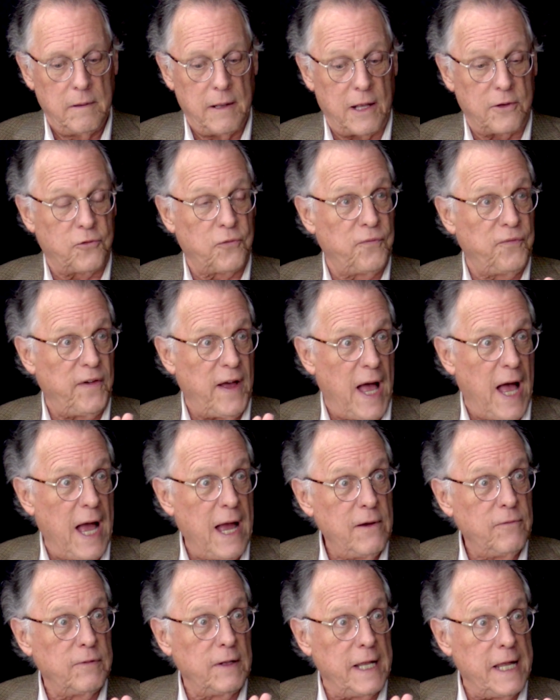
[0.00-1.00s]
That's
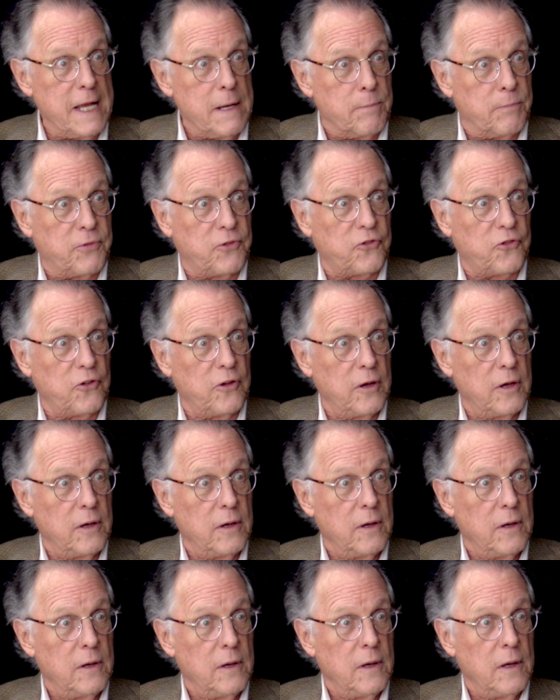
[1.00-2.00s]
five leaps. Yeah.
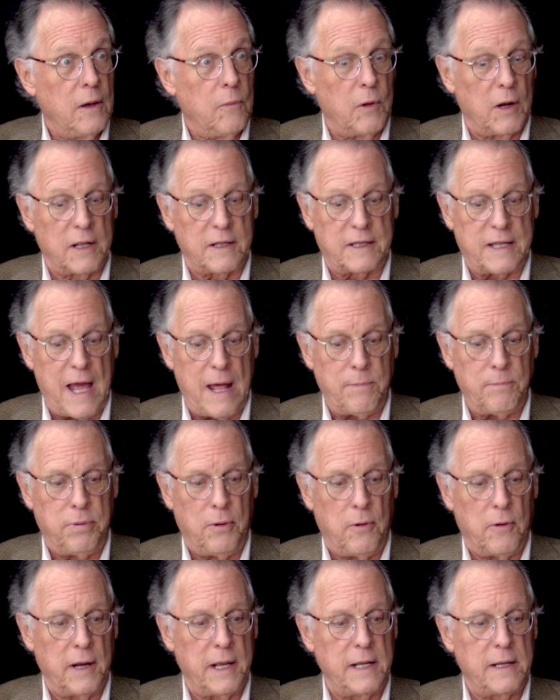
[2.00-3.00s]
Well, at that
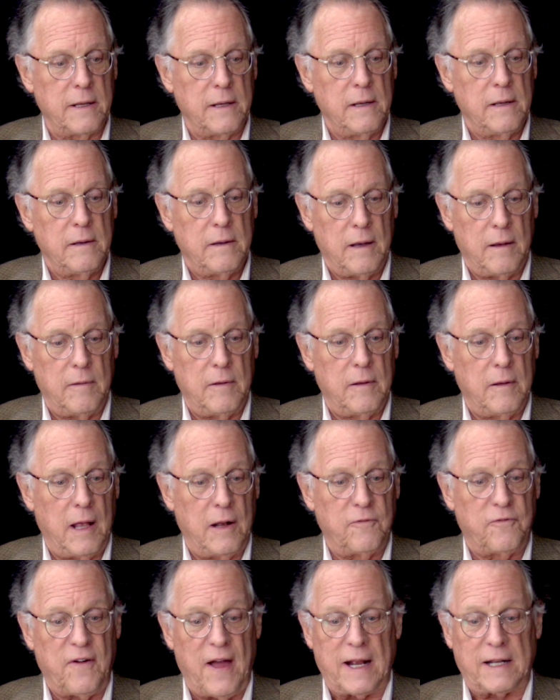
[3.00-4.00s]
point,
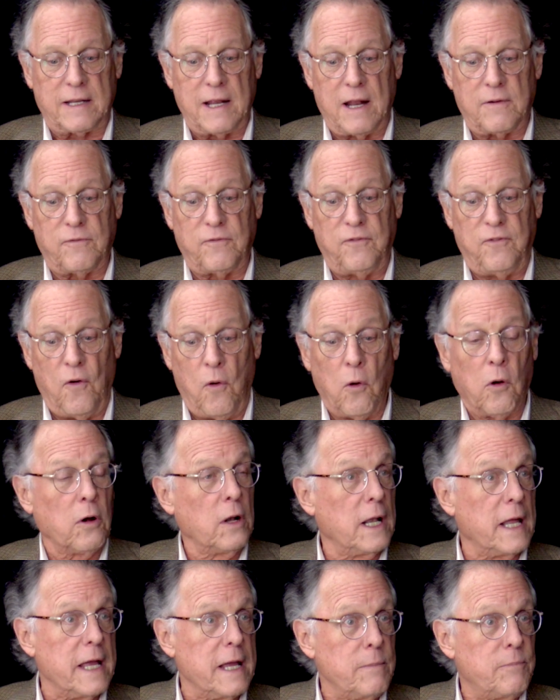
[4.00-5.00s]
in fact, at
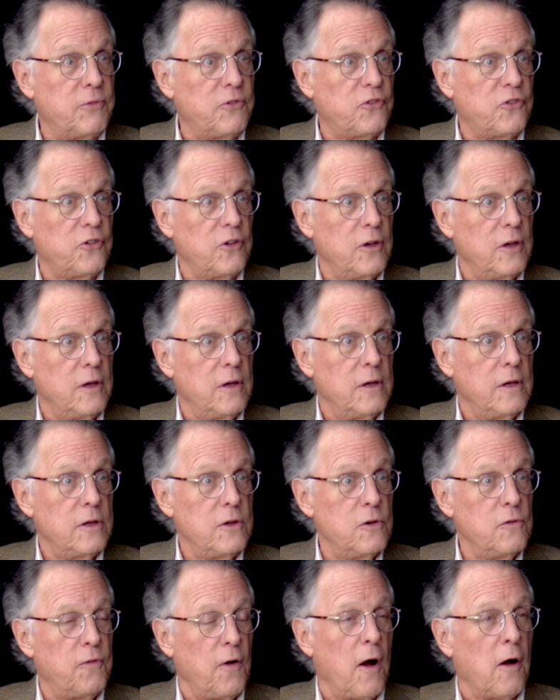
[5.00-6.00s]
four leaps,
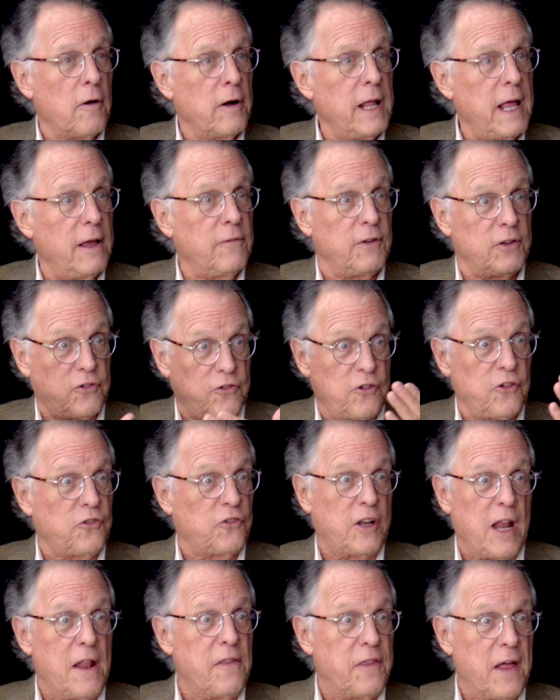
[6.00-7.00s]
you've already, if it's
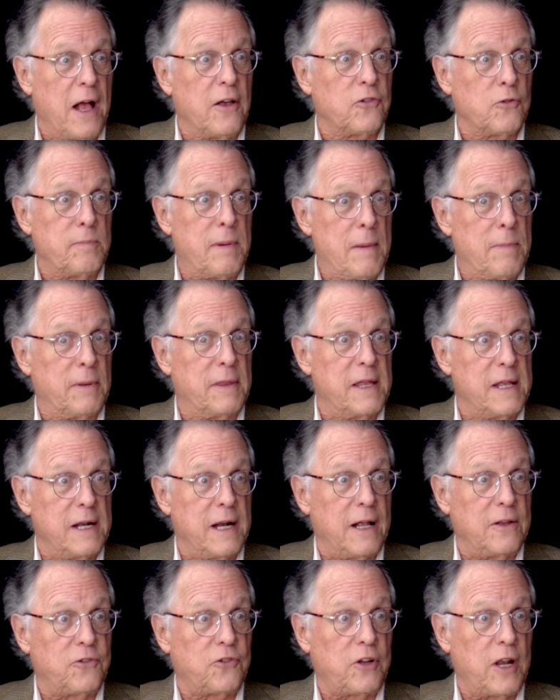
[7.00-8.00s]
just 10,000 people in the
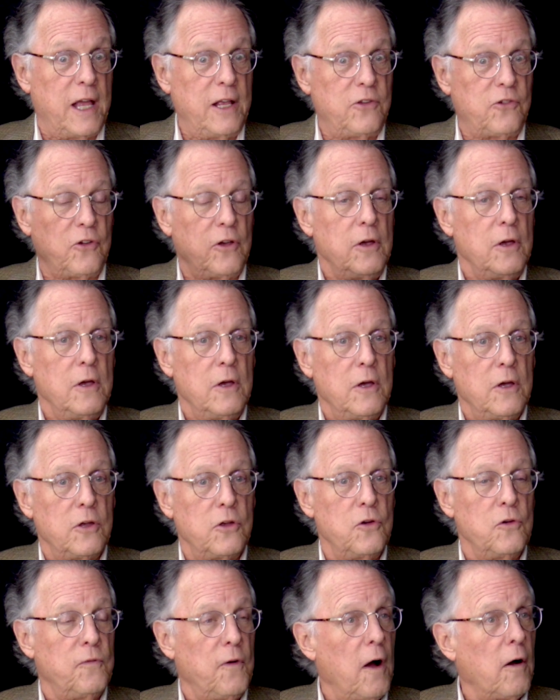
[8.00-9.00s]
United States,
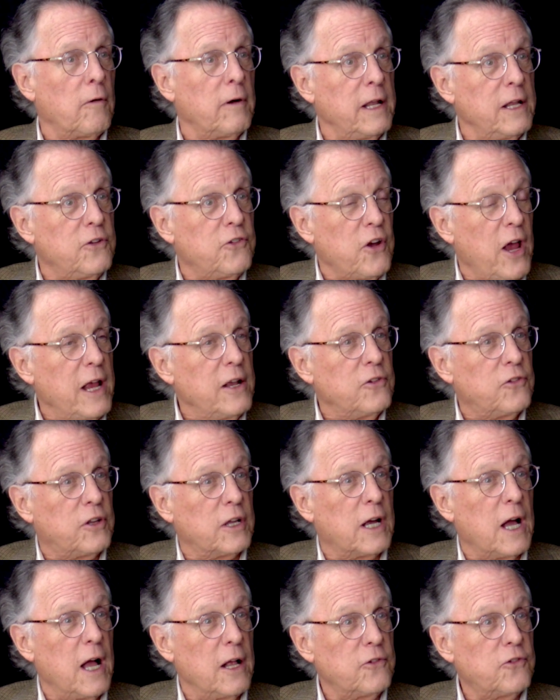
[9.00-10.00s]
you've already changed
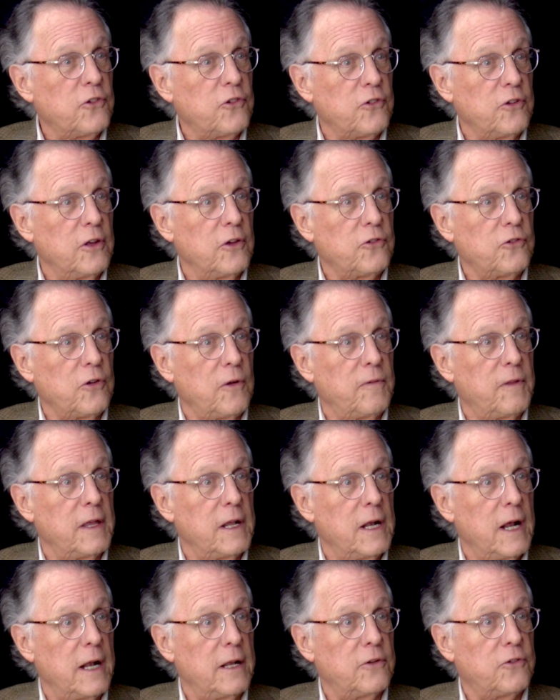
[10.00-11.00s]
the consciousness of the
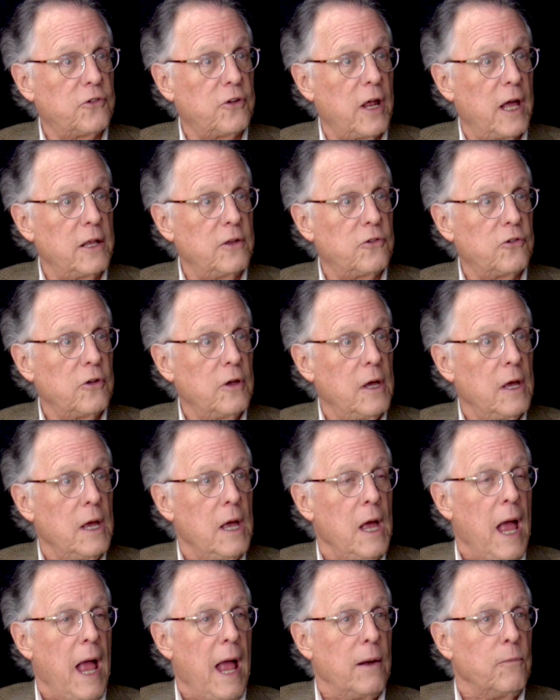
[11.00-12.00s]
mm-hmm. United States.
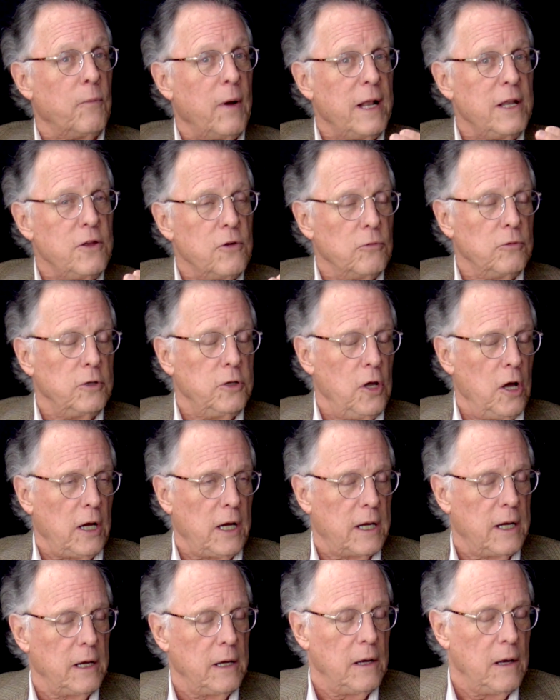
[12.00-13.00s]
And when you
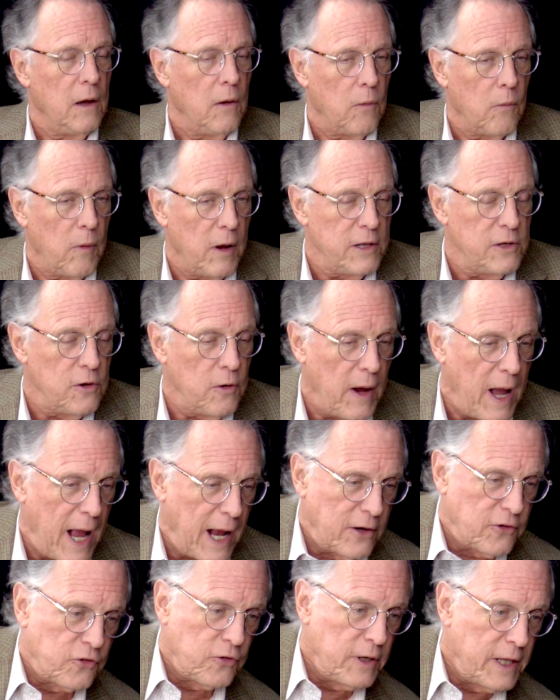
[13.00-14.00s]
look, when you
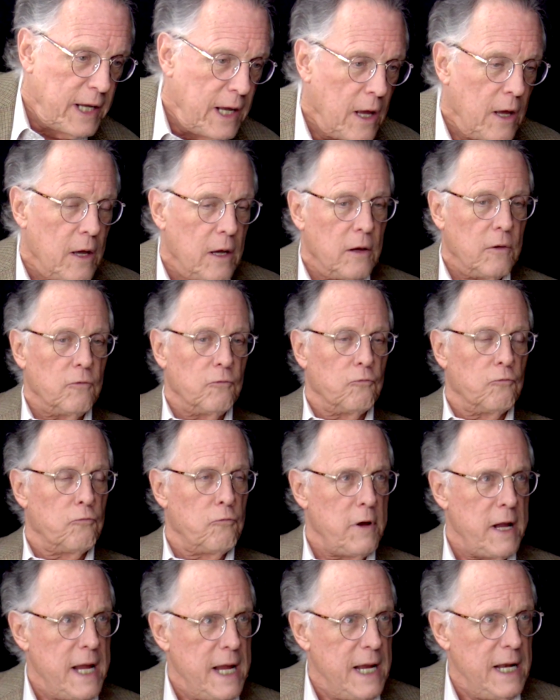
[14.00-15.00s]
actually
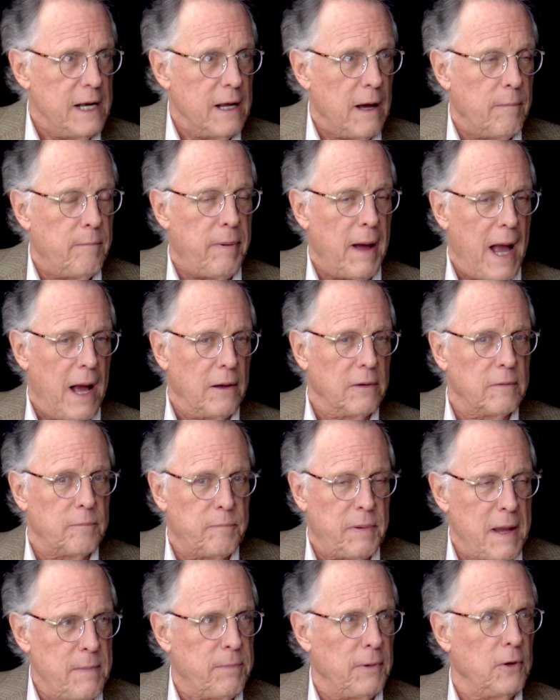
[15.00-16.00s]
read
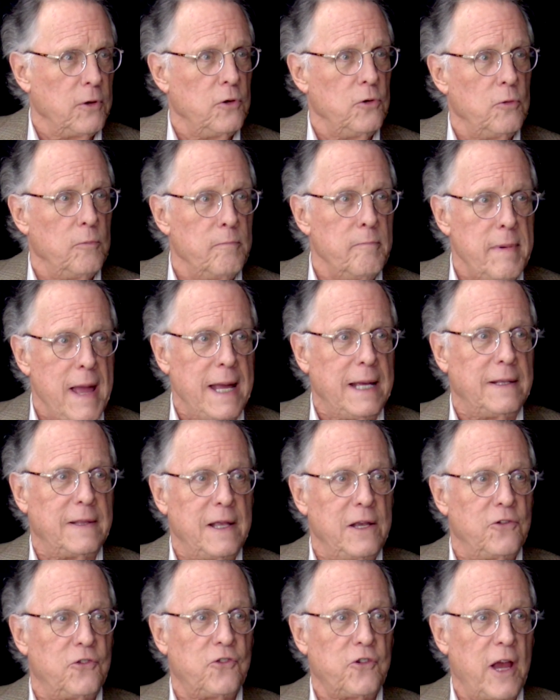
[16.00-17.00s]
about people who make
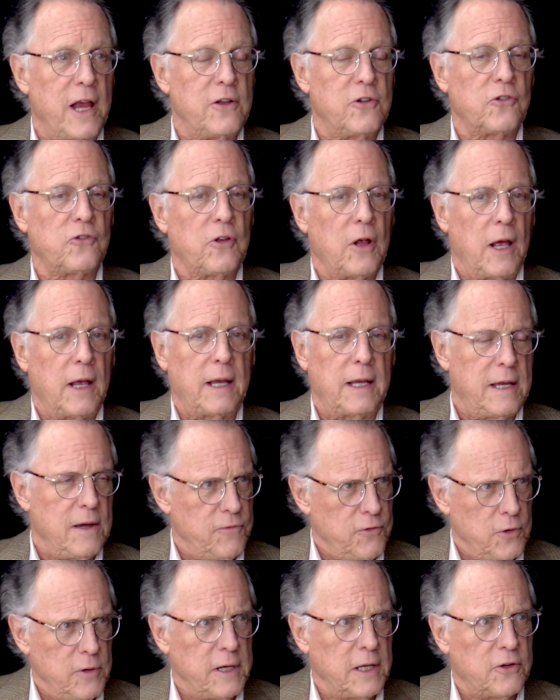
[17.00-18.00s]
these changes, I'll uh,
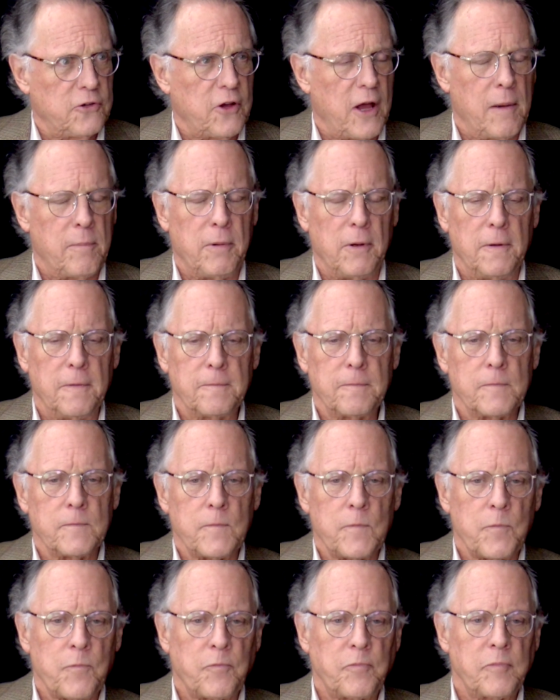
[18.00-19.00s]
give you an example.
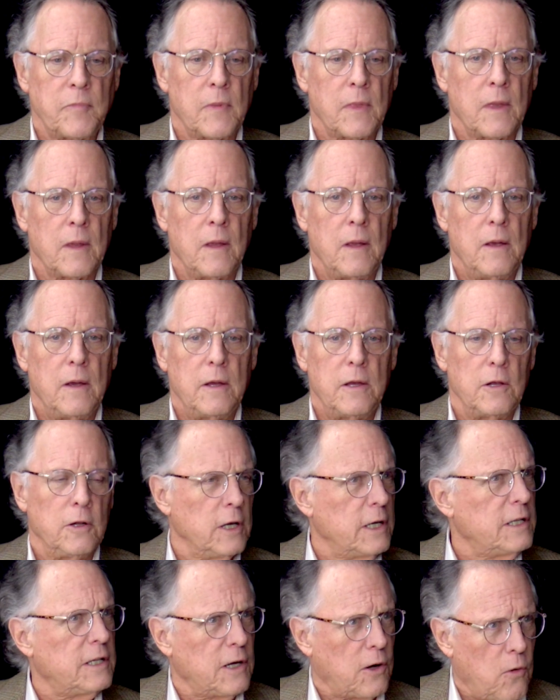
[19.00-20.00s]
You
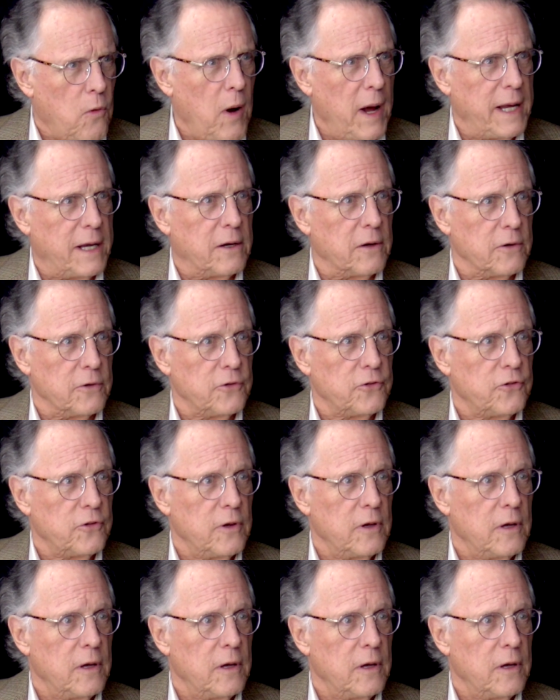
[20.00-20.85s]
look at the Quakers.